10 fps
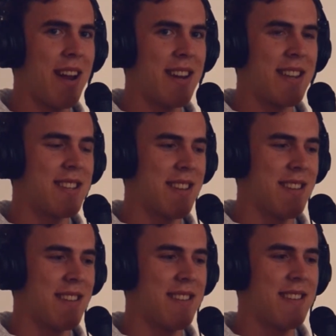I need
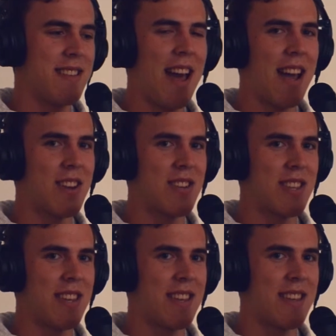to
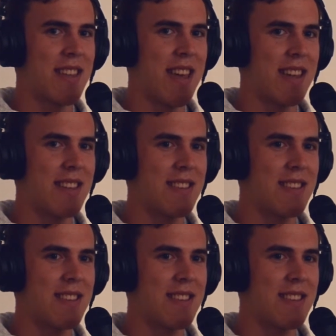actually, like,